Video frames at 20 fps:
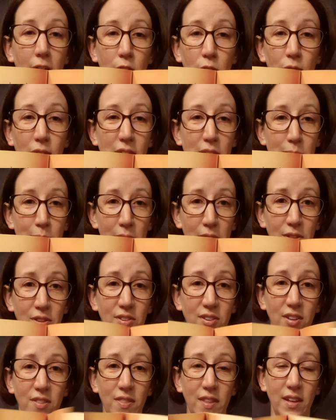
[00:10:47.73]
Greek
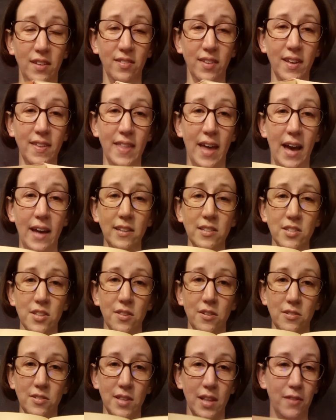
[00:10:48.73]
myths and things like that. So
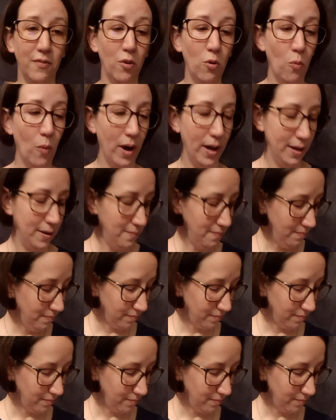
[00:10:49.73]
there's level 1.